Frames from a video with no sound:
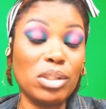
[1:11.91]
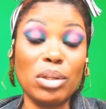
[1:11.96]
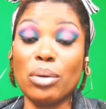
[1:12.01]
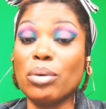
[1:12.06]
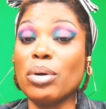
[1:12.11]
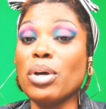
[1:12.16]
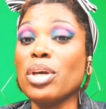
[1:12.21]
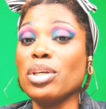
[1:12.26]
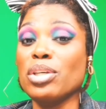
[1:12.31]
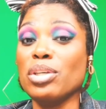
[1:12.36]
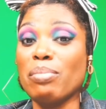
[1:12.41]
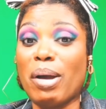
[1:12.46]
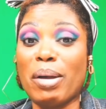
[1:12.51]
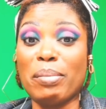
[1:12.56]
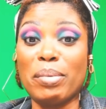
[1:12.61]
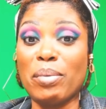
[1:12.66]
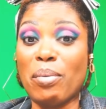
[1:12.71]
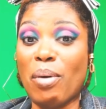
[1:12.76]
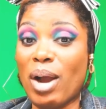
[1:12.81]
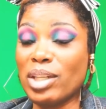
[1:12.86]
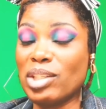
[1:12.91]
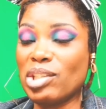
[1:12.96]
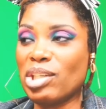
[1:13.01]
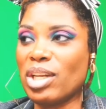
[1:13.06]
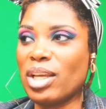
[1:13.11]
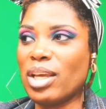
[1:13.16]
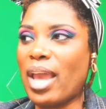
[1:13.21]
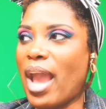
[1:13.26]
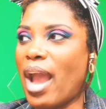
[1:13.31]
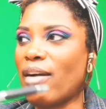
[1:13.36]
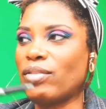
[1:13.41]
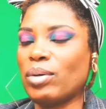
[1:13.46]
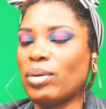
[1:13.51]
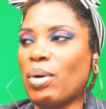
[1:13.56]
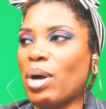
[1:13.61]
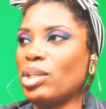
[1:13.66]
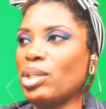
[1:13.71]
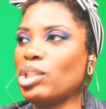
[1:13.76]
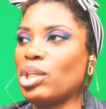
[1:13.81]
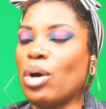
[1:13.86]
So you might be watching it
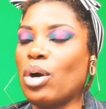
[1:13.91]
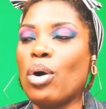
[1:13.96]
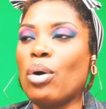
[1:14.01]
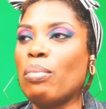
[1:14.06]
after watching